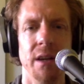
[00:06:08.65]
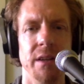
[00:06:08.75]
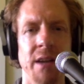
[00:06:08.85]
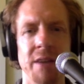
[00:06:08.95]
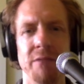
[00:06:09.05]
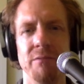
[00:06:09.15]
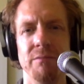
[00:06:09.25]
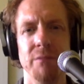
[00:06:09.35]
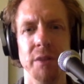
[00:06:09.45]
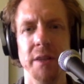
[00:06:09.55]
not
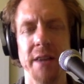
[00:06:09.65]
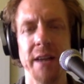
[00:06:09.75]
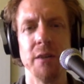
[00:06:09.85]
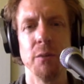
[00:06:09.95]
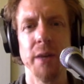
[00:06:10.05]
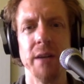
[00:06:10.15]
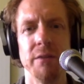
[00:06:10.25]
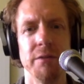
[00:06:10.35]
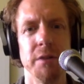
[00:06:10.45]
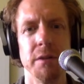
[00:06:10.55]
really that great
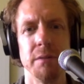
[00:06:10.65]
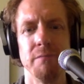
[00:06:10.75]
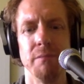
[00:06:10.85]
for